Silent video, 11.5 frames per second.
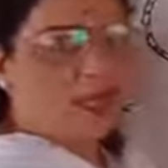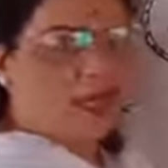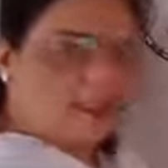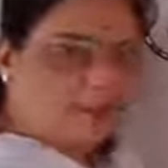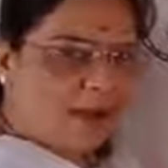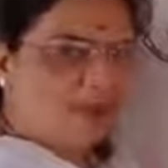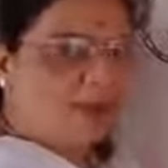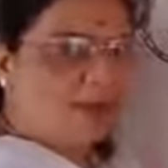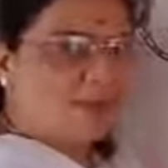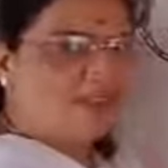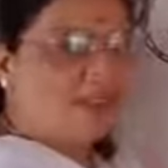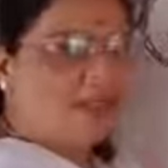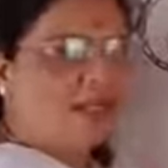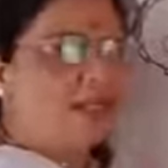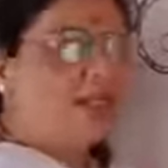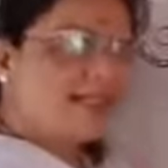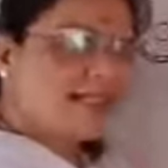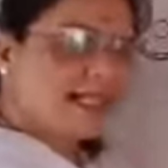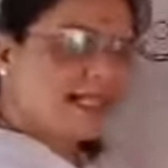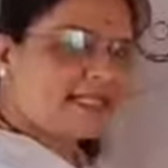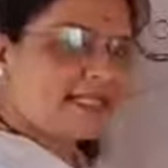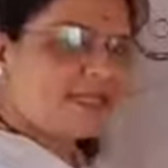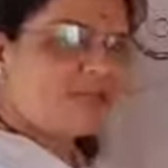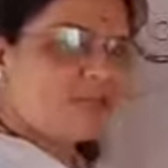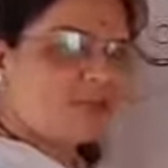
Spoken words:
In biology, genesis